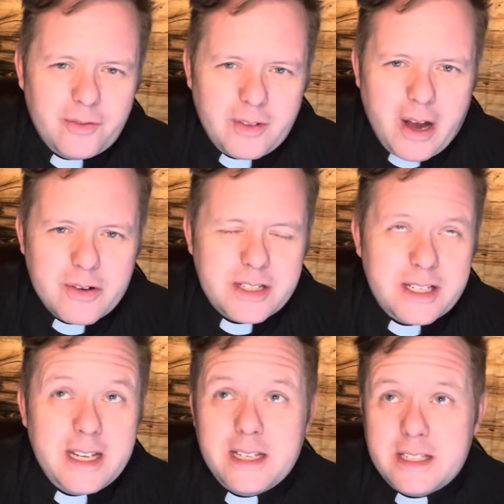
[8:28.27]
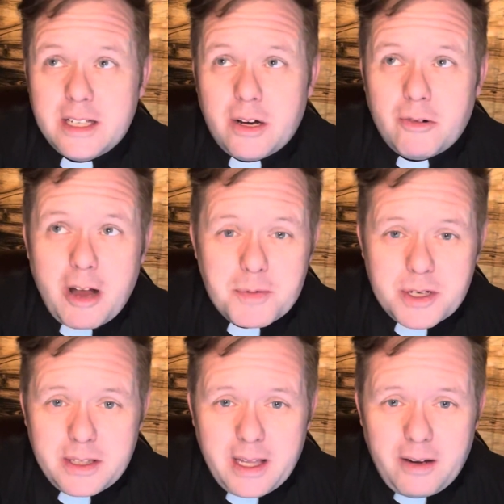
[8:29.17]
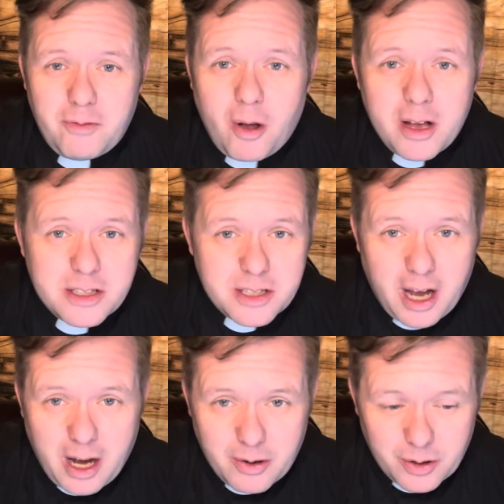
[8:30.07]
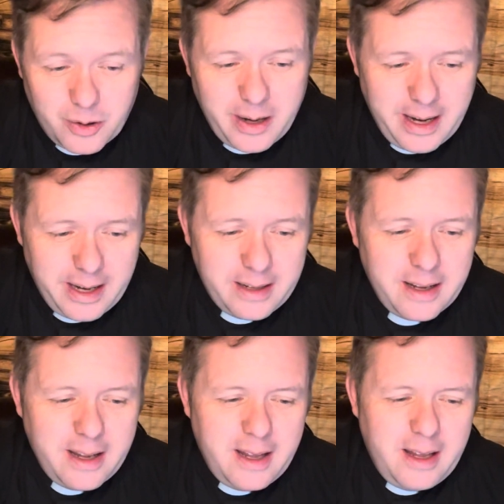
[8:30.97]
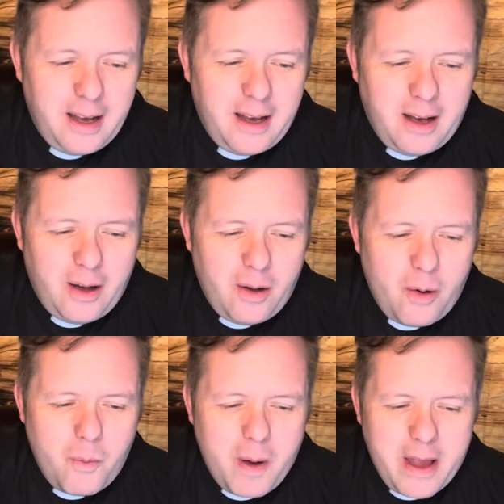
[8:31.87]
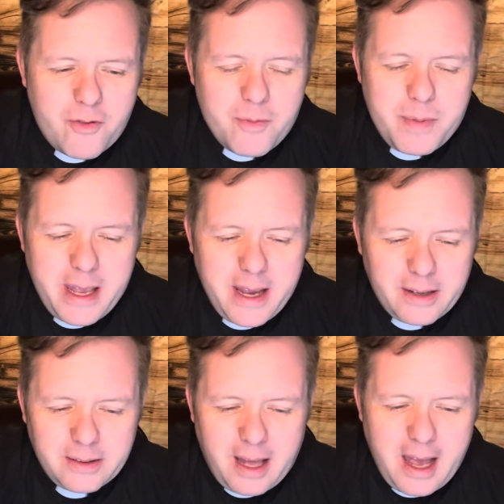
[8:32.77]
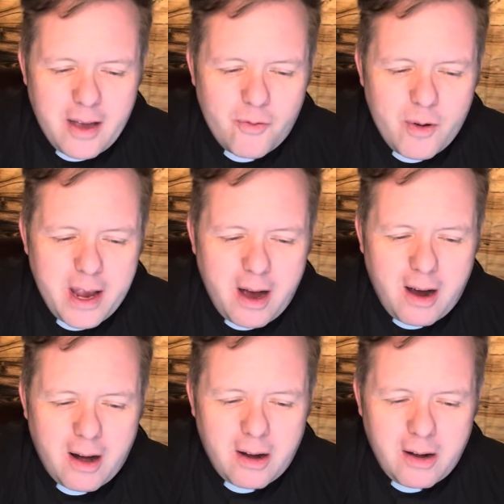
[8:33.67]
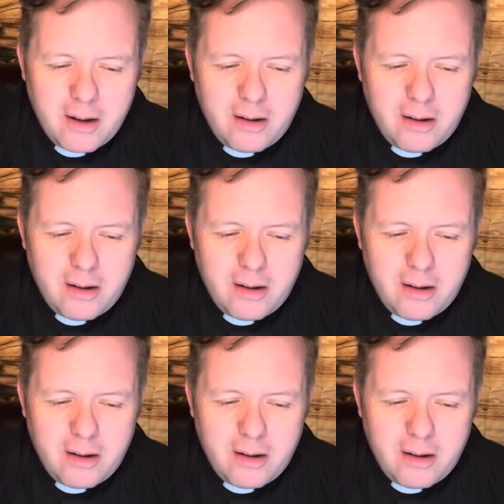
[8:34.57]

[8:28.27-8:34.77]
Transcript: Our sin is the corruption that rots our grain away from being alive. We are,